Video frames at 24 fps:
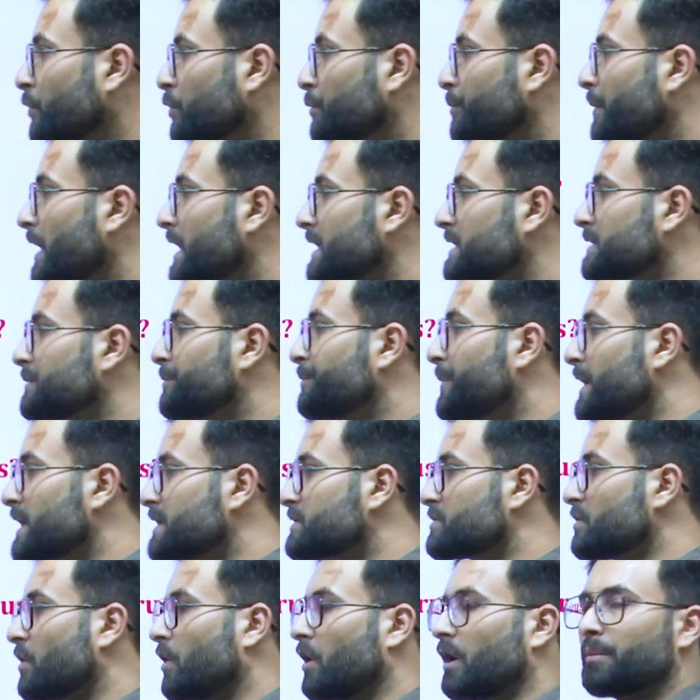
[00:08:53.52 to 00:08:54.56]
fruit bats,
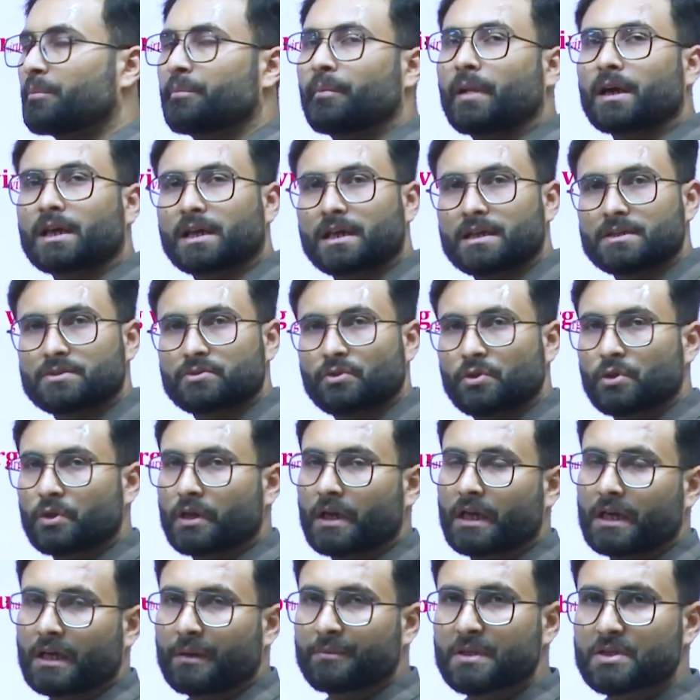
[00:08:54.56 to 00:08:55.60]
pigs or monkeys? So you
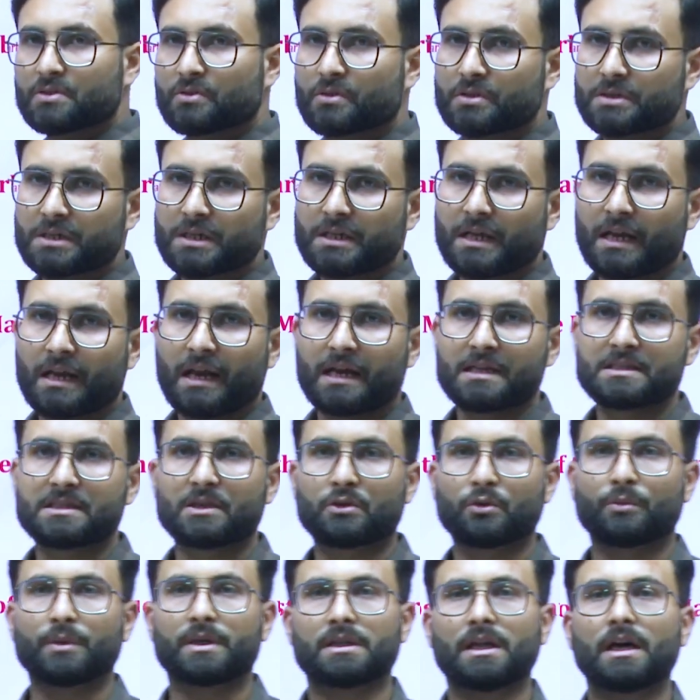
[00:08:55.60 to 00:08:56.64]
can attempt this question and answer
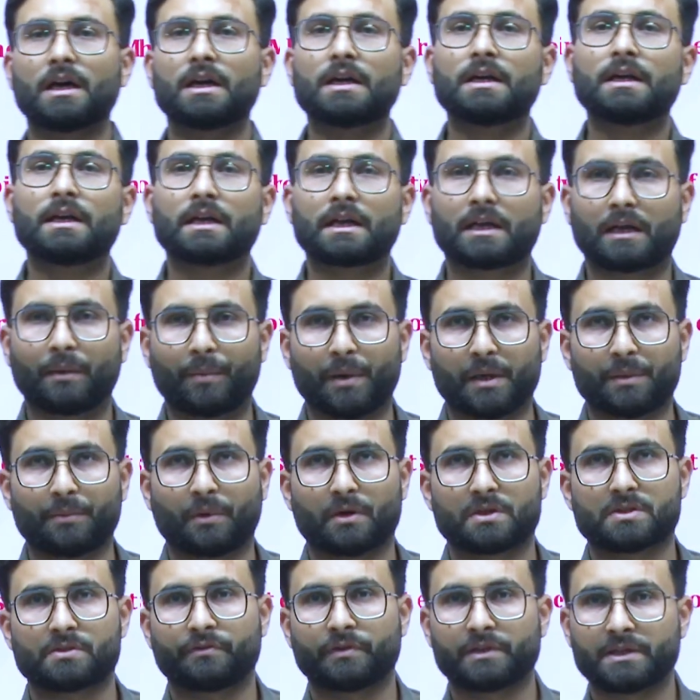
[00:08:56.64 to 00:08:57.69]
to me in the comment
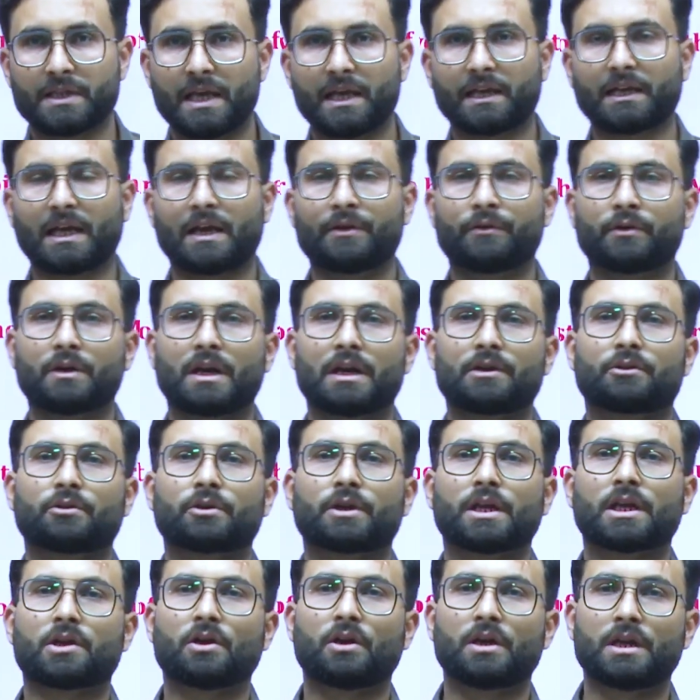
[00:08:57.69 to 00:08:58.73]
box. With that, I would like to
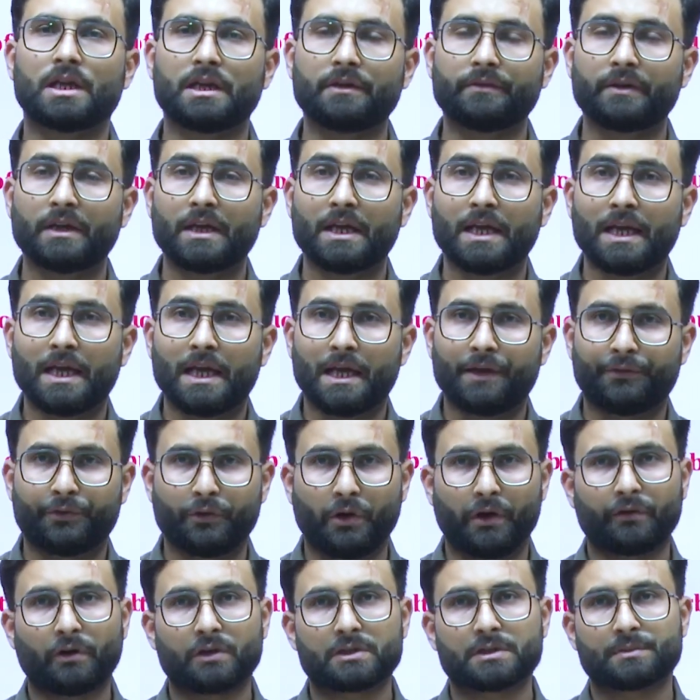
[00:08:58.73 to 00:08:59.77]
take your leave. If you
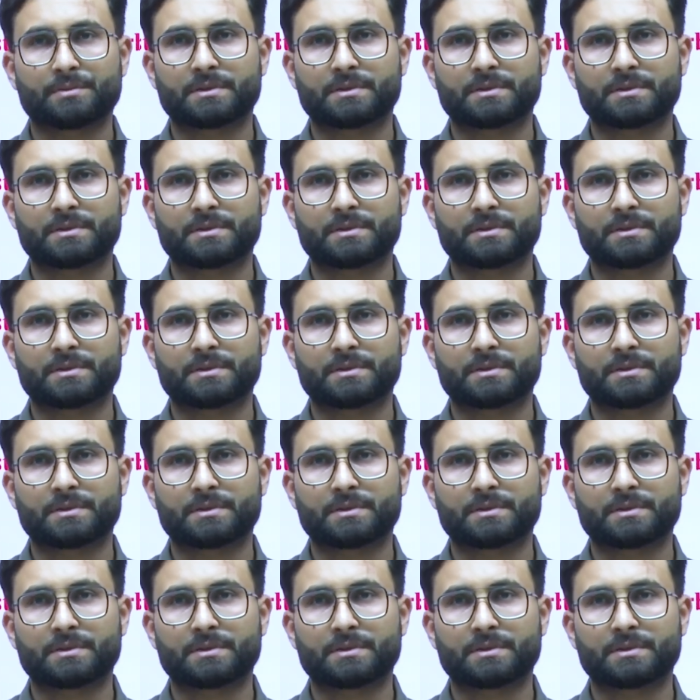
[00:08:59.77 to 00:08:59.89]
have not